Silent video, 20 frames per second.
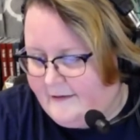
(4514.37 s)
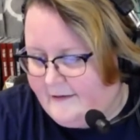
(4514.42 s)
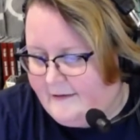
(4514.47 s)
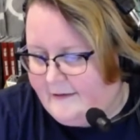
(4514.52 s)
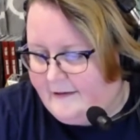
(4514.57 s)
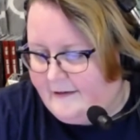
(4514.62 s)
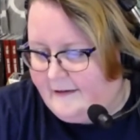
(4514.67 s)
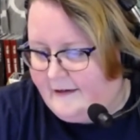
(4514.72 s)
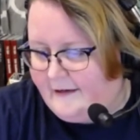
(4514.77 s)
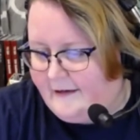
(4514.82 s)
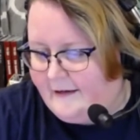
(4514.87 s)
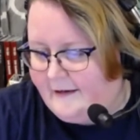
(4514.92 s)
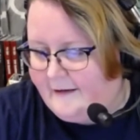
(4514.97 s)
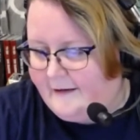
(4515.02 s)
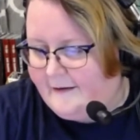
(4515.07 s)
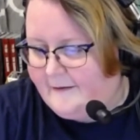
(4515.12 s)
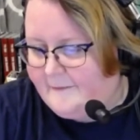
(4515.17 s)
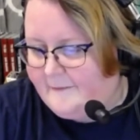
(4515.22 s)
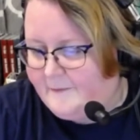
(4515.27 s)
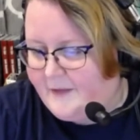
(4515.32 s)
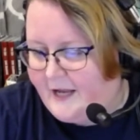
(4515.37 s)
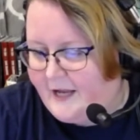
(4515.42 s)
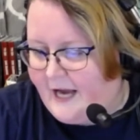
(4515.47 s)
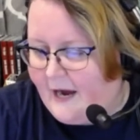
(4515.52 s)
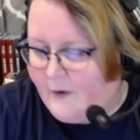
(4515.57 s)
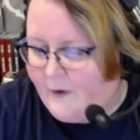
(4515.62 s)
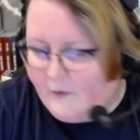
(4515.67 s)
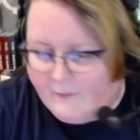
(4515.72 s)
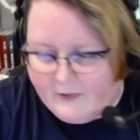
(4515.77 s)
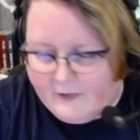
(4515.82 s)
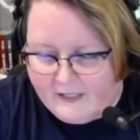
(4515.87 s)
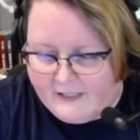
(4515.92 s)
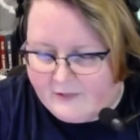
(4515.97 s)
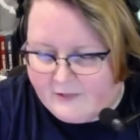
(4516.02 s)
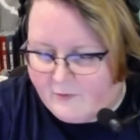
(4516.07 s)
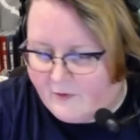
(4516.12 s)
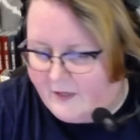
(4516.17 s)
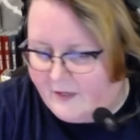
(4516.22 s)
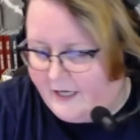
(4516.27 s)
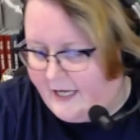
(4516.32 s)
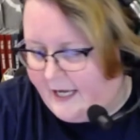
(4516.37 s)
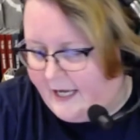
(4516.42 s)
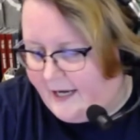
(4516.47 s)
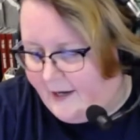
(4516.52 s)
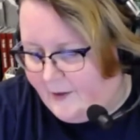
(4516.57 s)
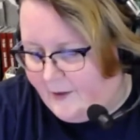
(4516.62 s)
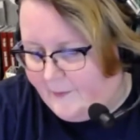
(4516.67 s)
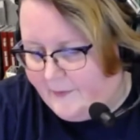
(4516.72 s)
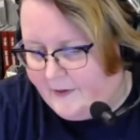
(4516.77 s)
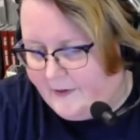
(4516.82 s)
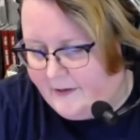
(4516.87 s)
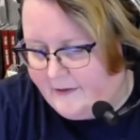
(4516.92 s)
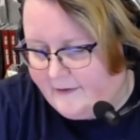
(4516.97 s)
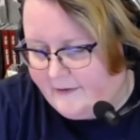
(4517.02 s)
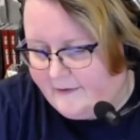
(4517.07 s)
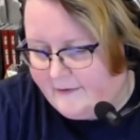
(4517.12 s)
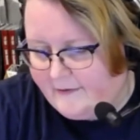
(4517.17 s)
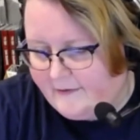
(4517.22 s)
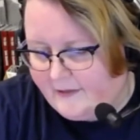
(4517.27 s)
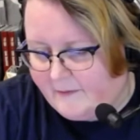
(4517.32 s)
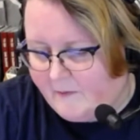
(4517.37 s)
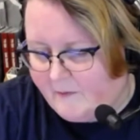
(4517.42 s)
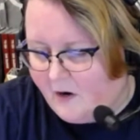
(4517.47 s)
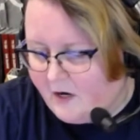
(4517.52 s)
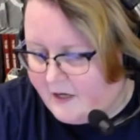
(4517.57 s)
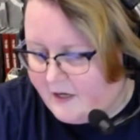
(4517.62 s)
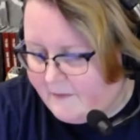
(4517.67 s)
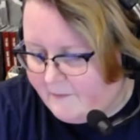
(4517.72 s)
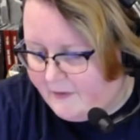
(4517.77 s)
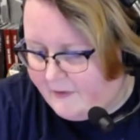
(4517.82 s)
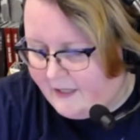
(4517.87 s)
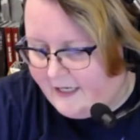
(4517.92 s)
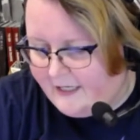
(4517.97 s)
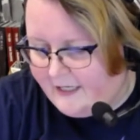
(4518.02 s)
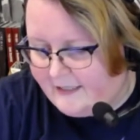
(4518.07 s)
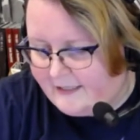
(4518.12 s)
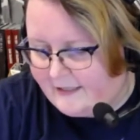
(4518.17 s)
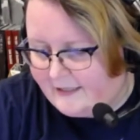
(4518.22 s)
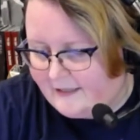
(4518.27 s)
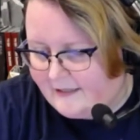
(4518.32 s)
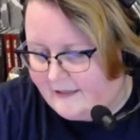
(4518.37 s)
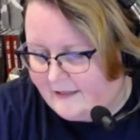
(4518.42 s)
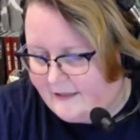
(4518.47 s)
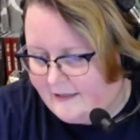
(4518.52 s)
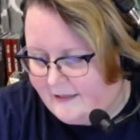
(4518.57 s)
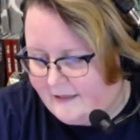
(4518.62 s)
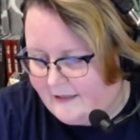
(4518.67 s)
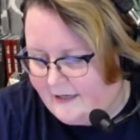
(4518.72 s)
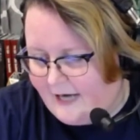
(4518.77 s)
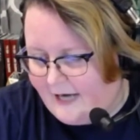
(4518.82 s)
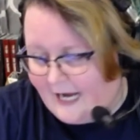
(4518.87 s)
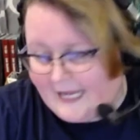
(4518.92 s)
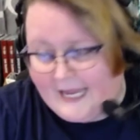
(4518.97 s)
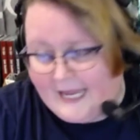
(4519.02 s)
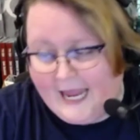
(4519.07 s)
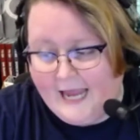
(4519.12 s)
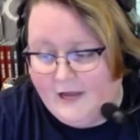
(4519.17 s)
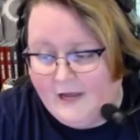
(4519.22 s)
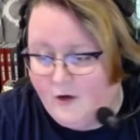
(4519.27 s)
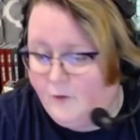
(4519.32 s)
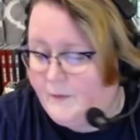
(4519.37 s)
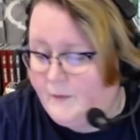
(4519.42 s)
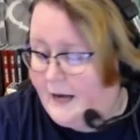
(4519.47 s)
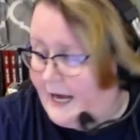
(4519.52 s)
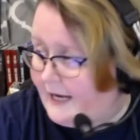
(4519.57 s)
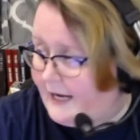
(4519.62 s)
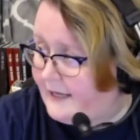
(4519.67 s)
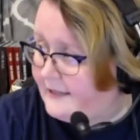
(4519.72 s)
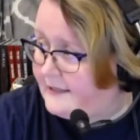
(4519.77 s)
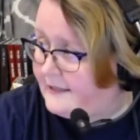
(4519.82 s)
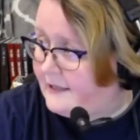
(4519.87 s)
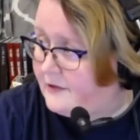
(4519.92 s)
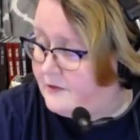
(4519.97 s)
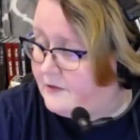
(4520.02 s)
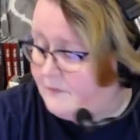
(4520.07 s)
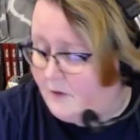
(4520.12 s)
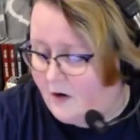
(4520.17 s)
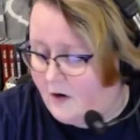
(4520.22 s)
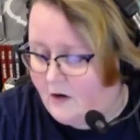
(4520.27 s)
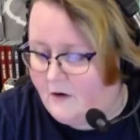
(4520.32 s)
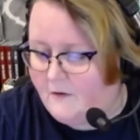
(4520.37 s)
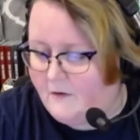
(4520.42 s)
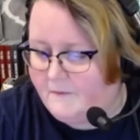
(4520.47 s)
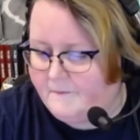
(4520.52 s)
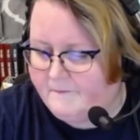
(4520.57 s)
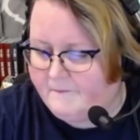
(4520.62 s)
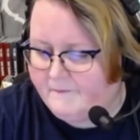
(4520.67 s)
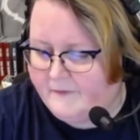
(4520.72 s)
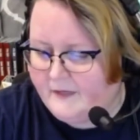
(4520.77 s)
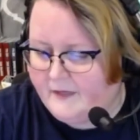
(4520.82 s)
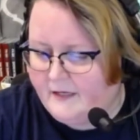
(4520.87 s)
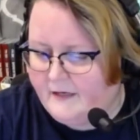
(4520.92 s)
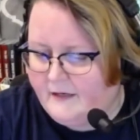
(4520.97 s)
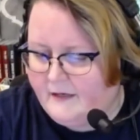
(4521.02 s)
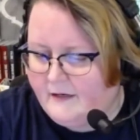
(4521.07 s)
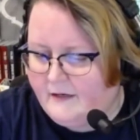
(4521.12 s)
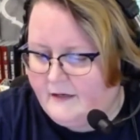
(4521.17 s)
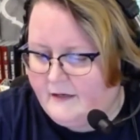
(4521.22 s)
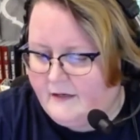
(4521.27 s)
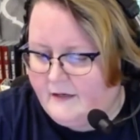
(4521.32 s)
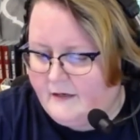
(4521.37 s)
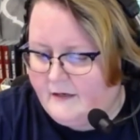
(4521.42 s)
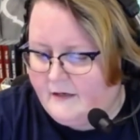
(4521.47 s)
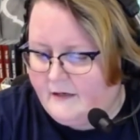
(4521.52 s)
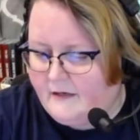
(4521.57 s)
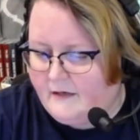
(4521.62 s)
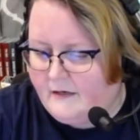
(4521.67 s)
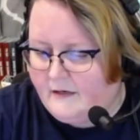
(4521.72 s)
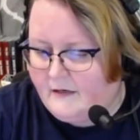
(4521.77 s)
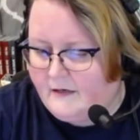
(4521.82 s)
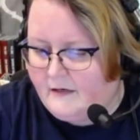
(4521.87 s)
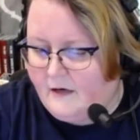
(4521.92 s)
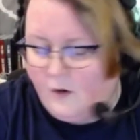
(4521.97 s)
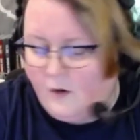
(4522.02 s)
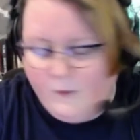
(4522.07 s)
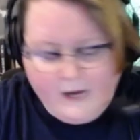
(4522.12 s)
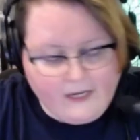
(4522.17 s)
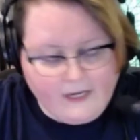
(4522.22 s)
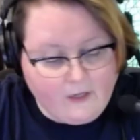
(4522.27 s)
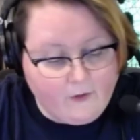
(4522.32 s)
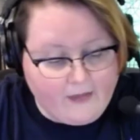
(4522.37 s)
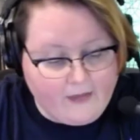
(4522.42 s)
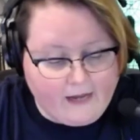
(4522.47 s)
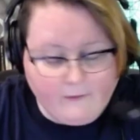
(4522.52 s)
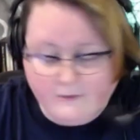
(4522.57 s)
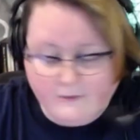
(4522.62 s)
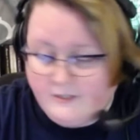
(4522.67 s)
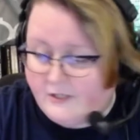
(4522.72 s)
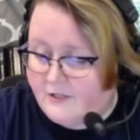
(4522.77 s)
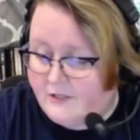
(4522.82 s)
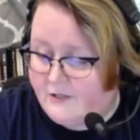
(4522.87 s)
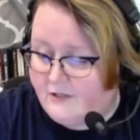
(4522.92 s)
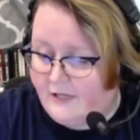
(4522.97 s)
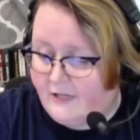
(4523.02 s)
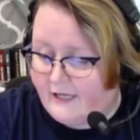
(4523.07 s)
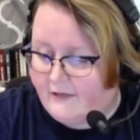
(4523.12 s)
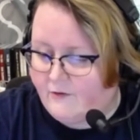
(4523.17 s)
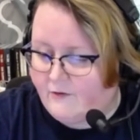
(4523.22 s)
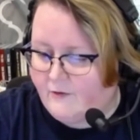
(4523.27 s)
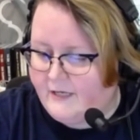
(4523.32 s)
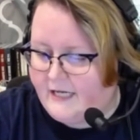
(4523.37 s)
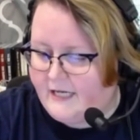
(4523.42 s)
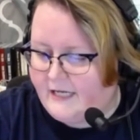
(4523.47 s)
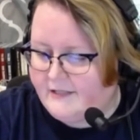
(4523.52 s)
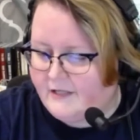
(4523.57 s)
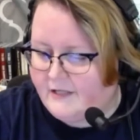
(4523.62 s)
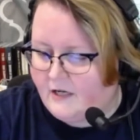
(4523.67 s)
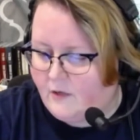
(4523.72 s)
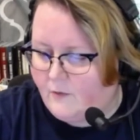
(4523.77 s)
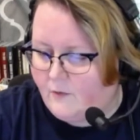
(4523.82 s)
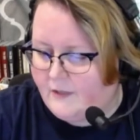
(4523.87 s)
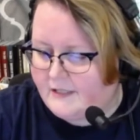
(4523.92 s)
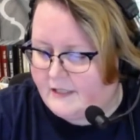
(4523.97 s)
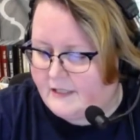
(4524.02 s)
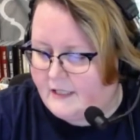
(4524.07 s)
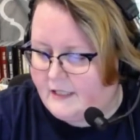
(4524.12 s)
The Cairo police weren't any help. The marketplace... I can't go back until tomorrow. Oh wait, no, that was like 3 days ago, wasn't it?